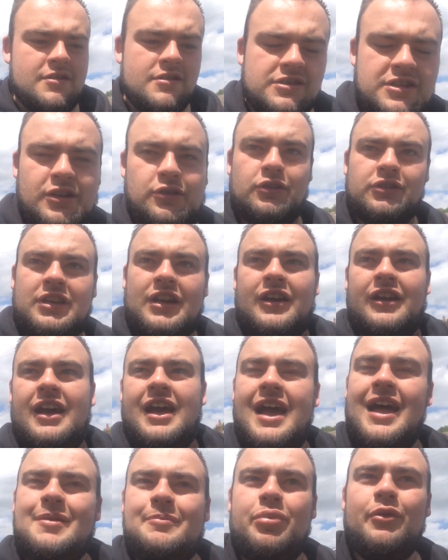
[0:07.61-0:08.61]
Sheldon take on
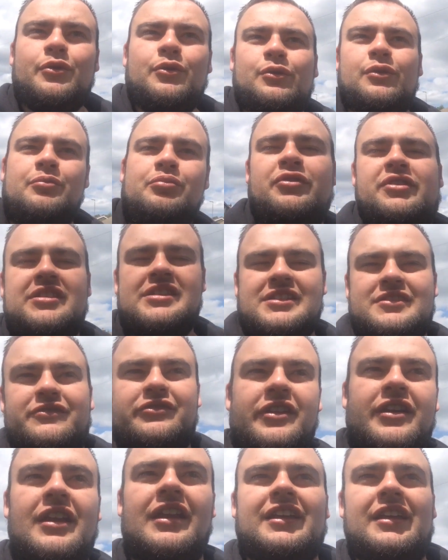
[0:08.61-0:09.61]
Hartlepool, pre-season
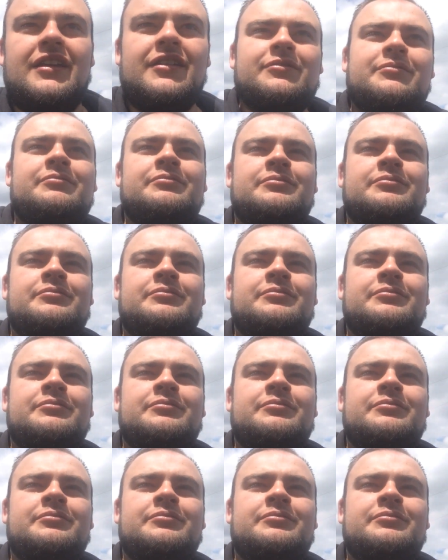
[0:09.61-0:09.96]
friendly.